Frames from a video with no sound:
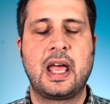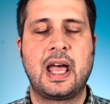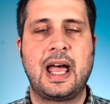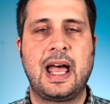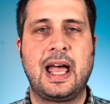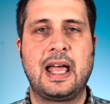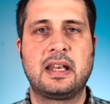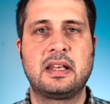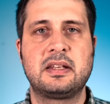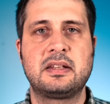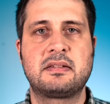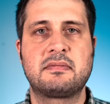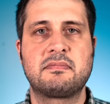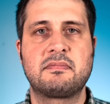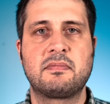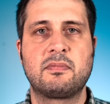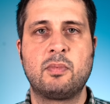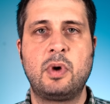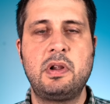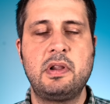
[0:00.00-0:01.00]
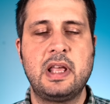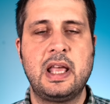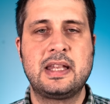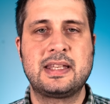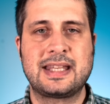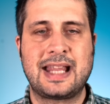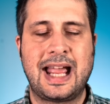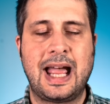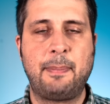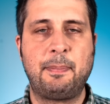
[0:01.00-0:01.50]
And, well,
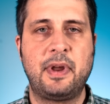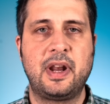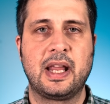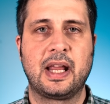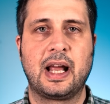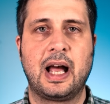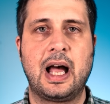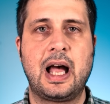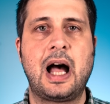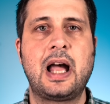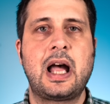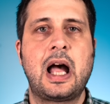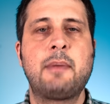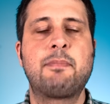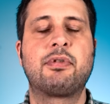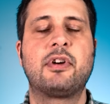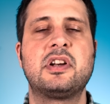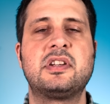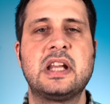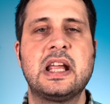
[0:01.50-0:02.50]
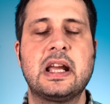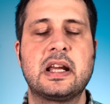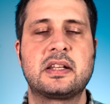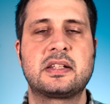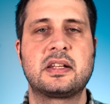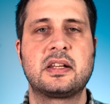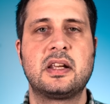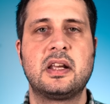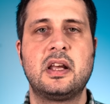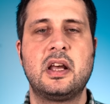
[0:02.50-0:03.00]
it's happening. I
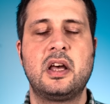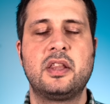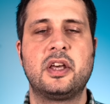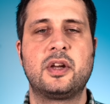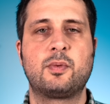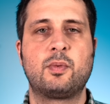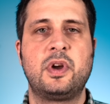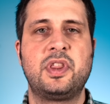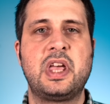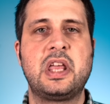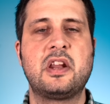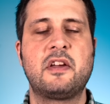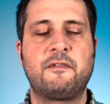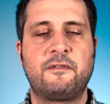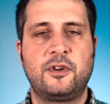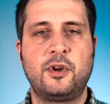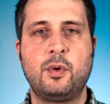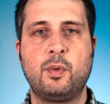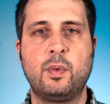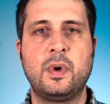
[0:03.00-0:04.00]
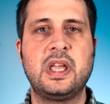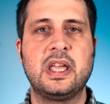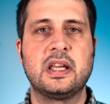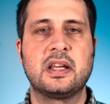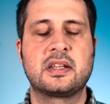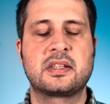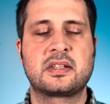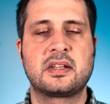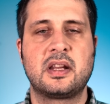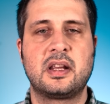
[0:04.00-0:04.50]
predict that within a few
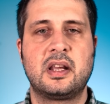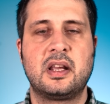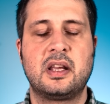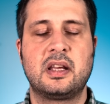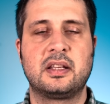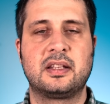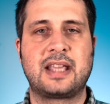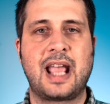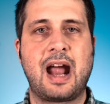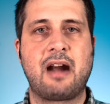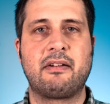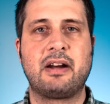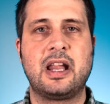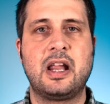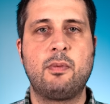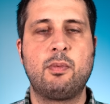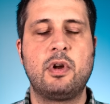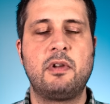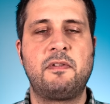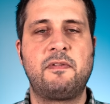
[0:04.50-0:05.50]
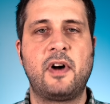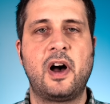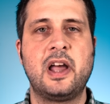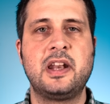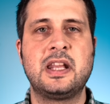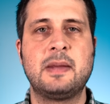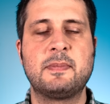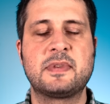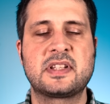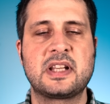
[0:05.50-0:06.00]
weeks, Gary will
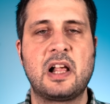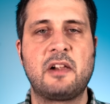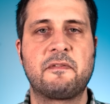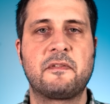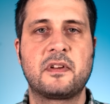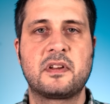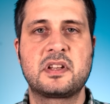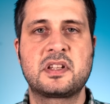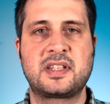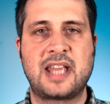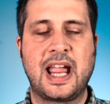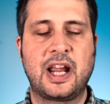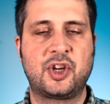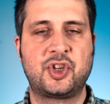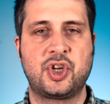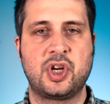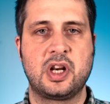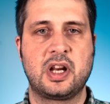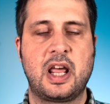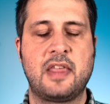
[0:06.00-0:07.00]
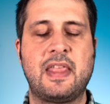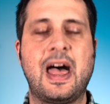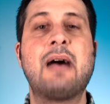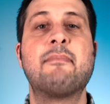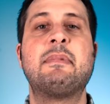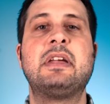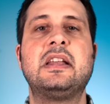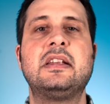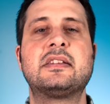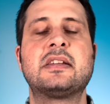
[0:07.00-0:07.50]
find himself sectioned, and that
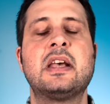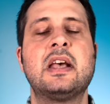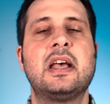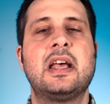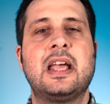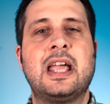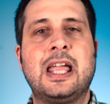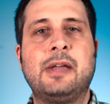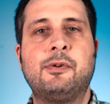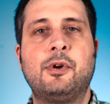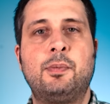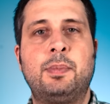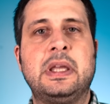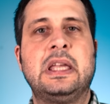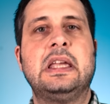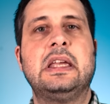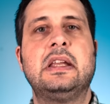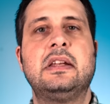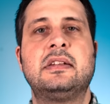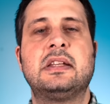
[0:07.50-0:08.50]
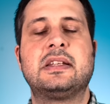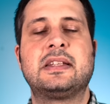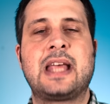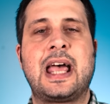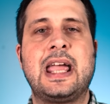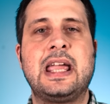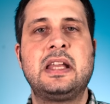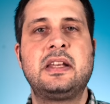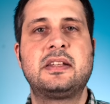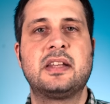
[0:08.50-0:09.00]
means he will be
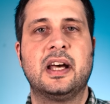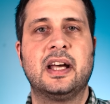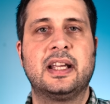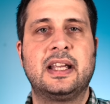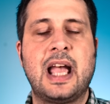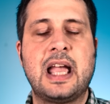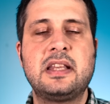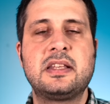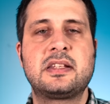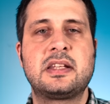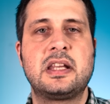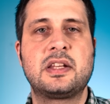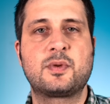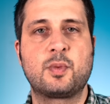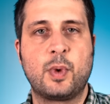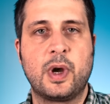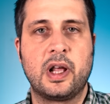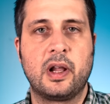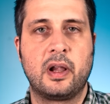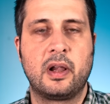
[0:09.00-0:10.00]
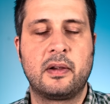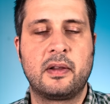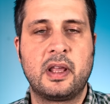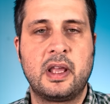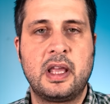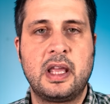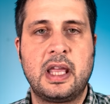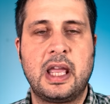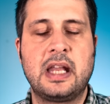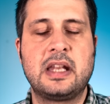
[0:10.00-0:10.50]
detained against his will
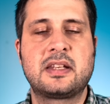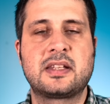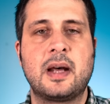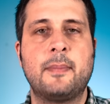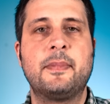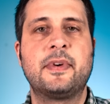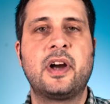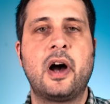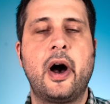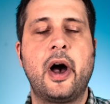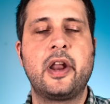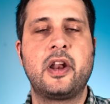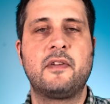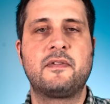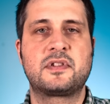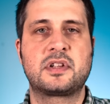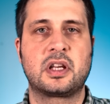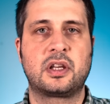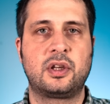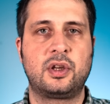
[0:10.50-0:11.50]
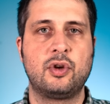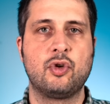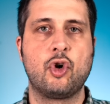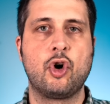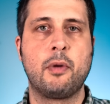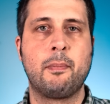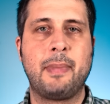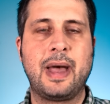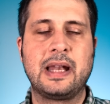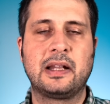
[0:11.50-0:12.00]
in some kind of
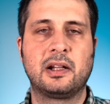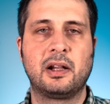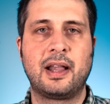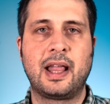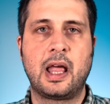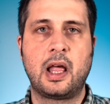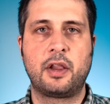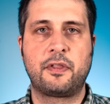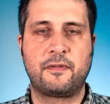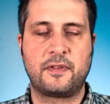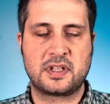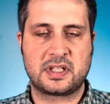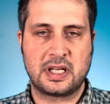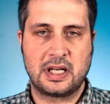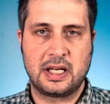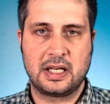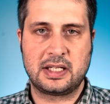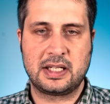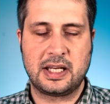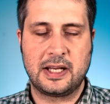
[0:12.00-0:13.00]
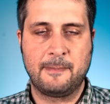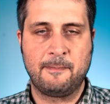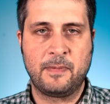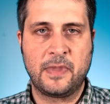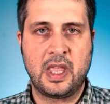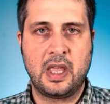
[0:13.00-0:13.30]
secure mental health facility